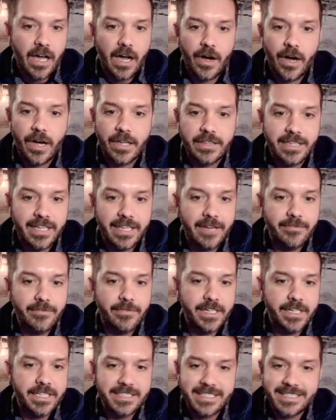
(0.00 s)
on
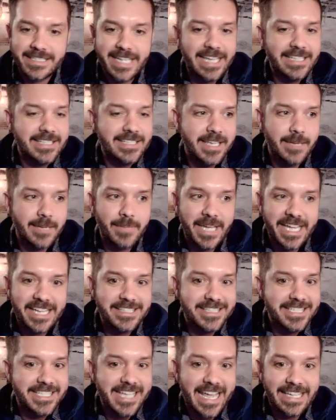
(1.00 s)
leverage, some
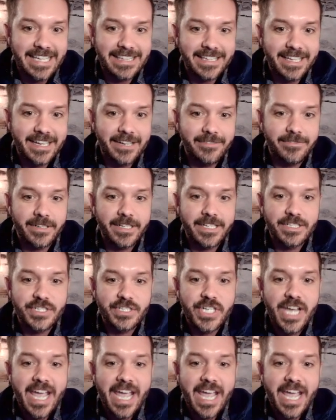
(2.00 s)
insane leverage,